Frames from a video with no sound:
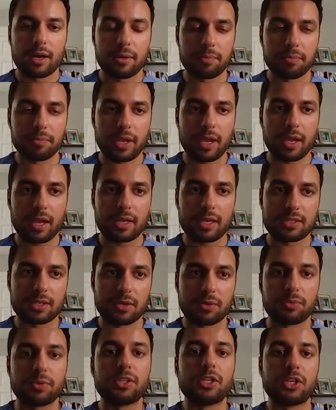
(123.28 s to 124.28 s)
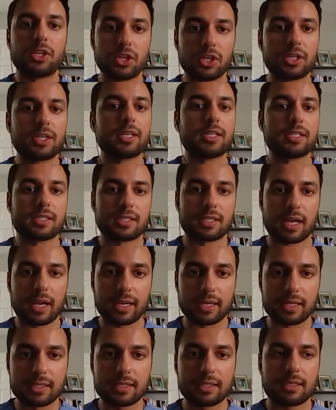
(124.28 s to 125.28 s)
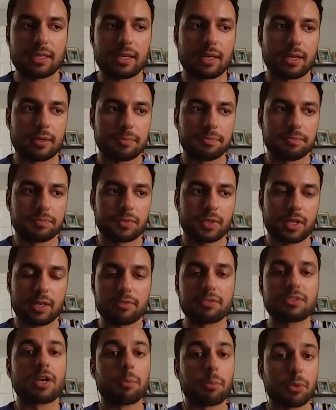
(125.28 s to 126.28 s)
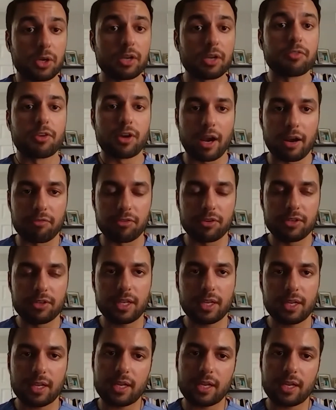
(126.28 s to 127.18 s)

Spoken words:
has a really good, concise kind of summary for everything,